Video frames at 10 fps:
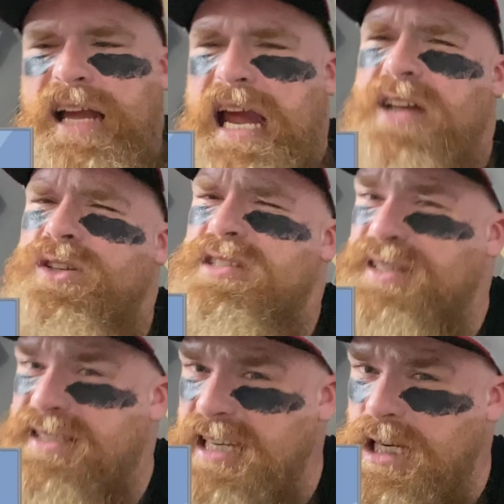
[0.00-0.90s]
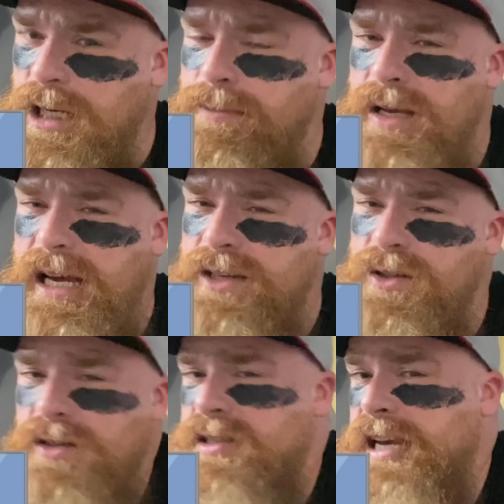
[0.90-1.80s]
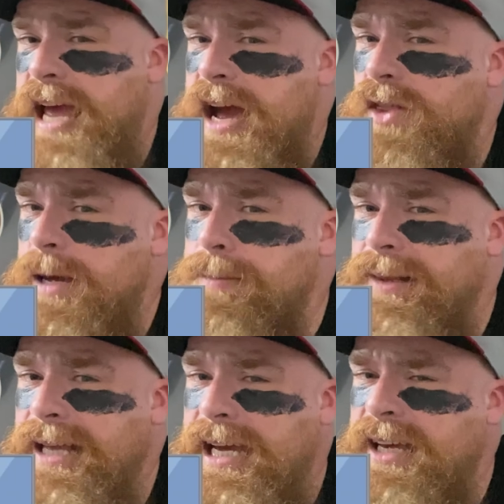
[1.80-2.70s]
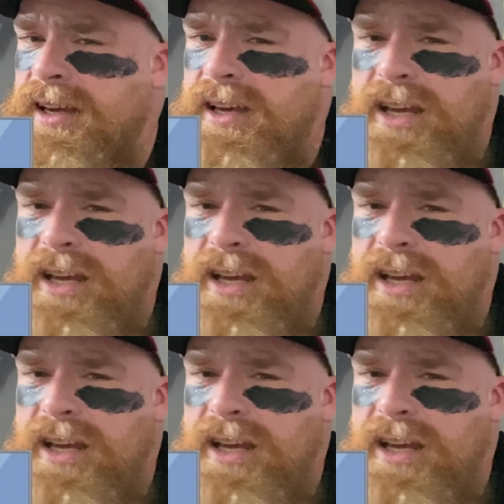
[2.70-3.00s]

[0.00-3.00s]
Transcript: I looked at team. I looked at how they play.